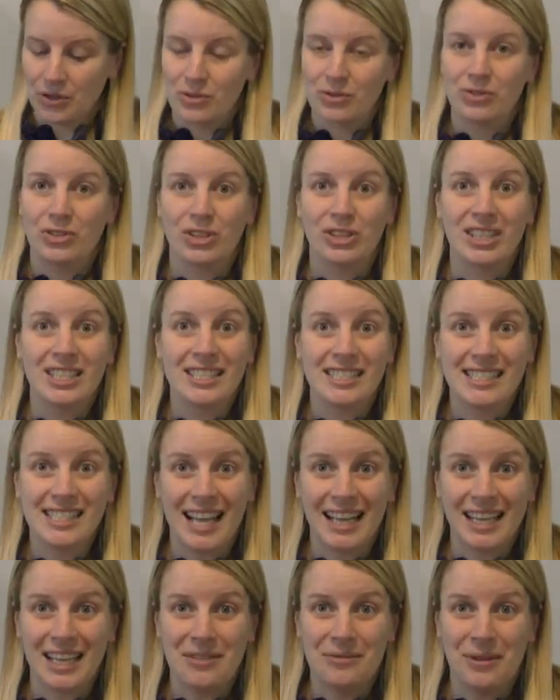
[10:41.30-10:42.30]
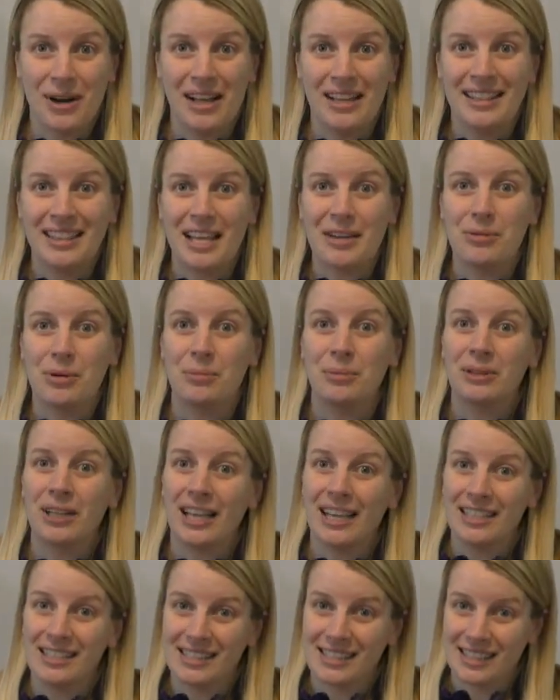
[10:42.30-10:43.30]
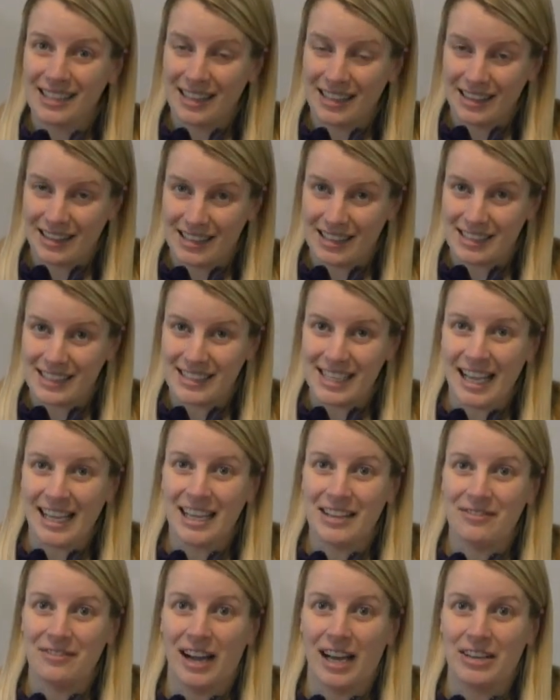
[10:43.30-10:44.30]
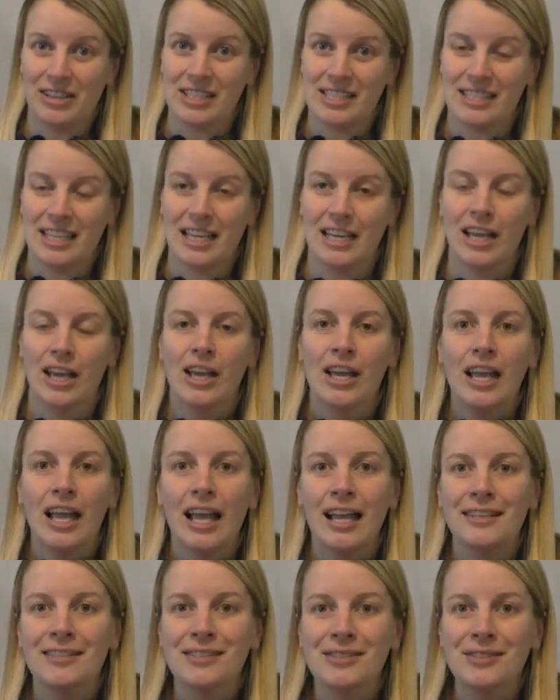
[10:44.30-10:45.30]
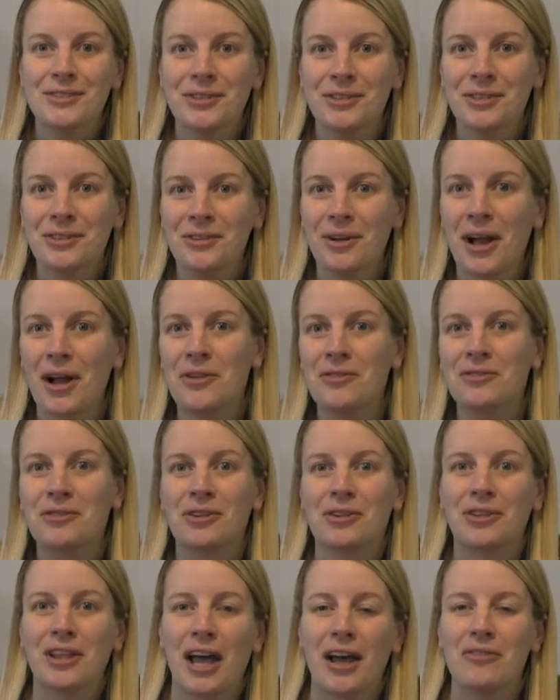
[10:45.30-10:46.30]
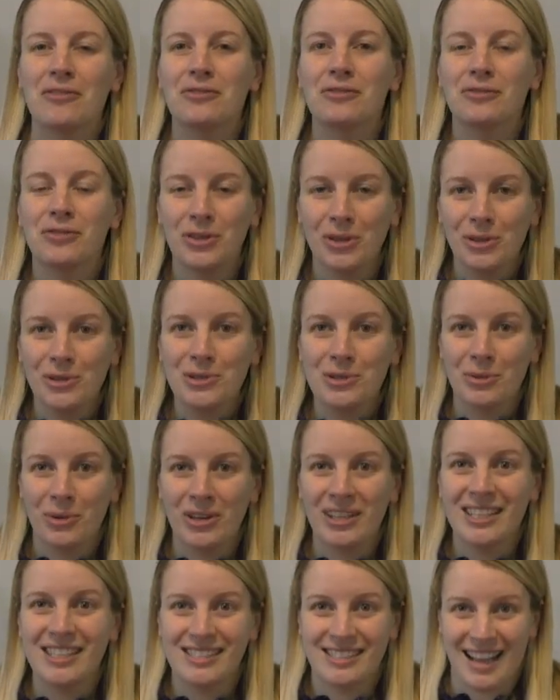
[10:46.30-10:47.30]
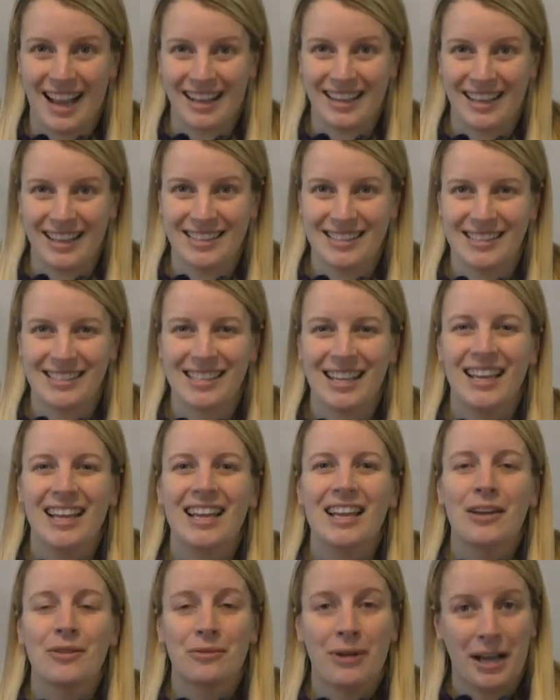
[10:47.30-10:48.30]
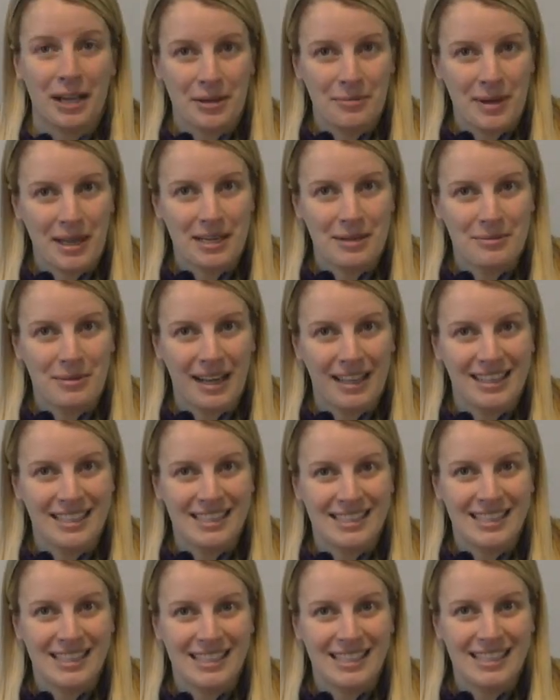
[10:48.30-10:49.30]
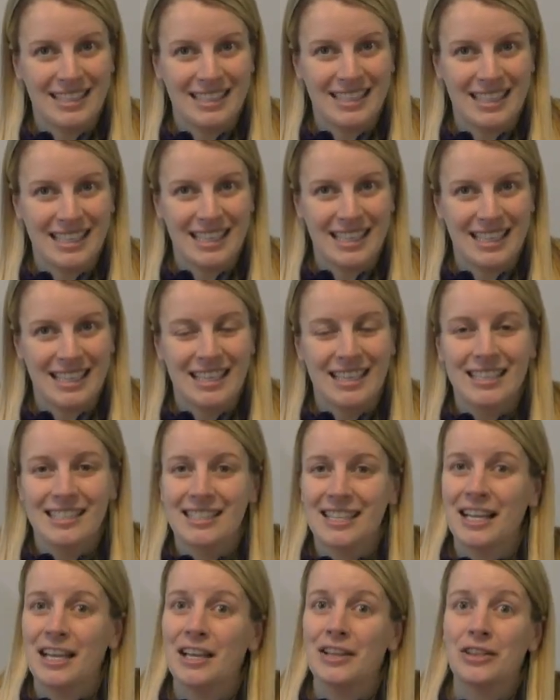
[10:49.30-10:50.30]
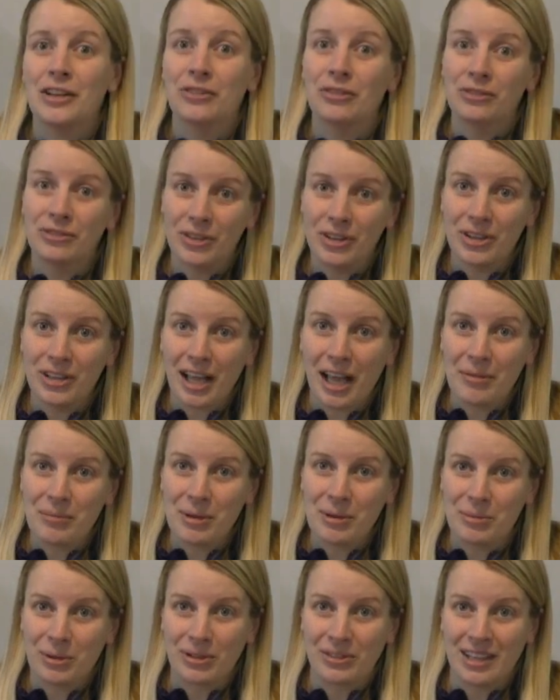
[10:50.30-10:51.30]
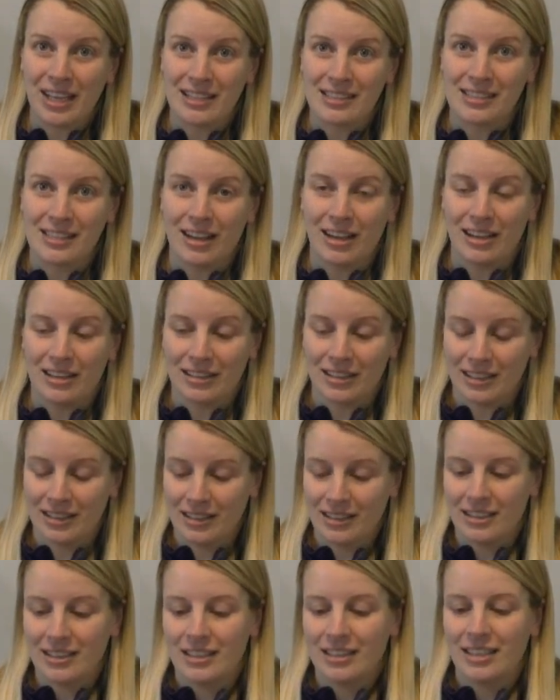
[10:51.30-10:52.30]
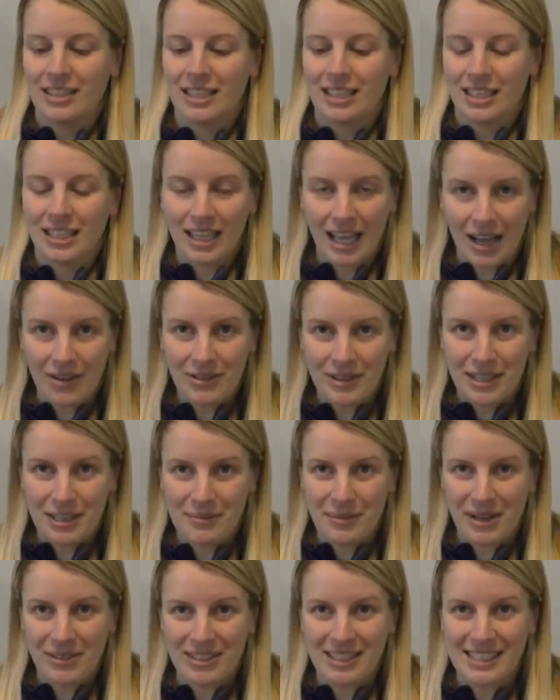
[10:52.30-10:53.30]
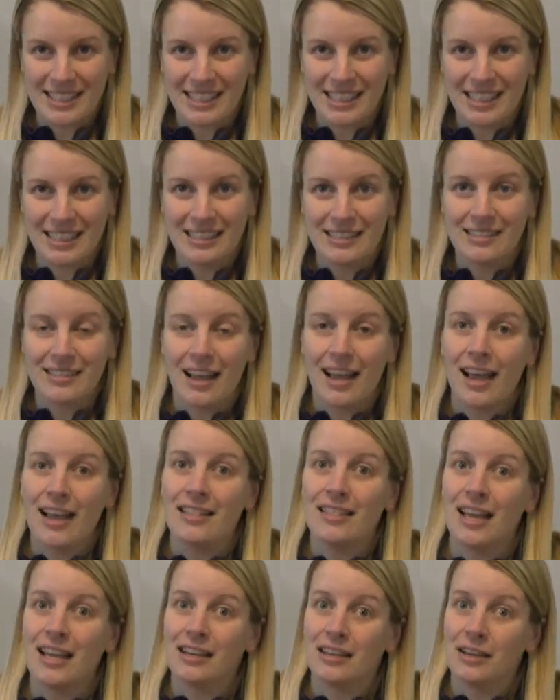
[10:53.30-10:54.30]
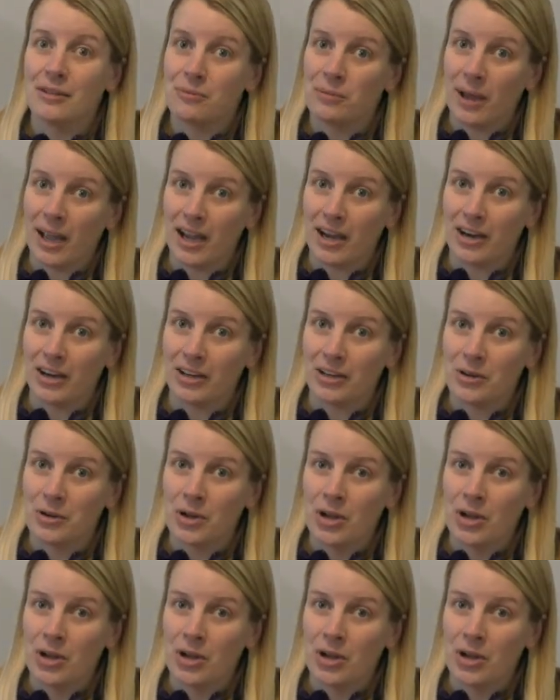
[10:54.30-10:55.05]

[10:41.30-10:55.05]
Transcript: For the second one, they will place the second virus in and stir it around for that full 20 seconds recommended by the CDC, singing the full happy birthday song, count the amount of seeds, and then compare.